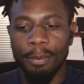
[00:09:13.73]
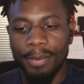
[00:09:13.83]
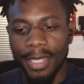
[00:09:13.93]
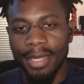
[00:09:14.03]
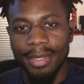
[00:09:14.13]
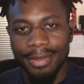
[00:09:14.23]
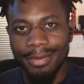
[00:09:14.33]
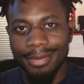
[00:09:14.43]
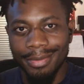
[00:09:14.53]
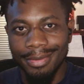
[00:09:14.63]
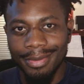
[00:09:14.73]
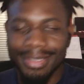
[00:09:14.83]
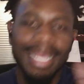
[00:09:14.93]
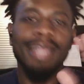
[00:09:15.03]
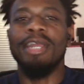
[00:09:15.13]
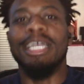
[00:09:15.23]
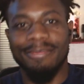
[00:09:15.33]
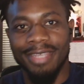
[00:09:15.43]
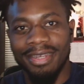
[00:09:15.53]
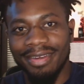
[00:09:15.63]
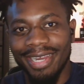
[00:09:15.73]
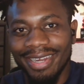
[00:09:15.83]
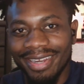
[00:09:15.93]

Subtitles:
but it's not CrossFit, right?